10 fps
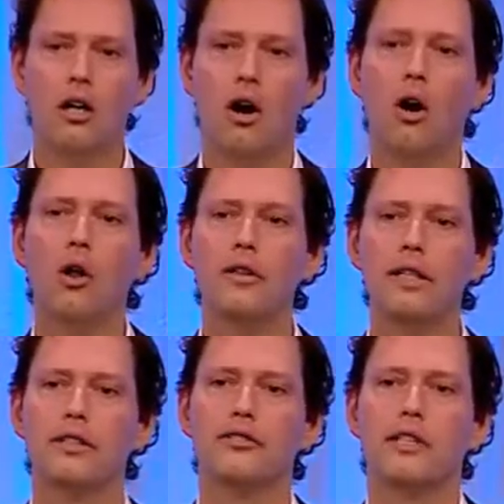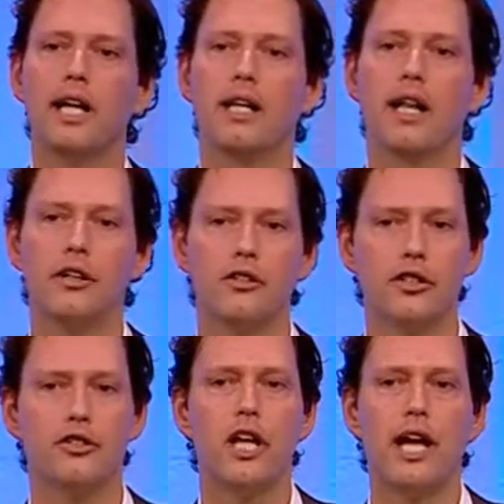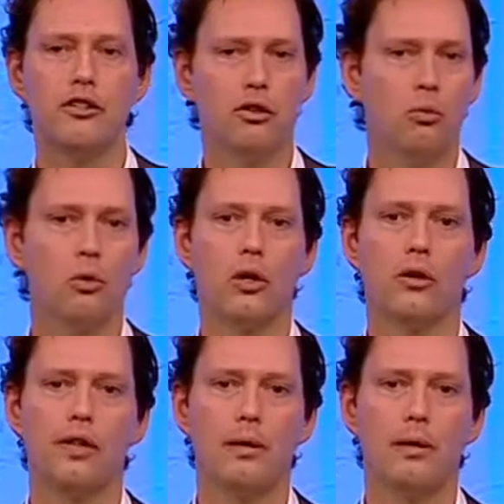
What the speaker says: all of these different technologies changed the world.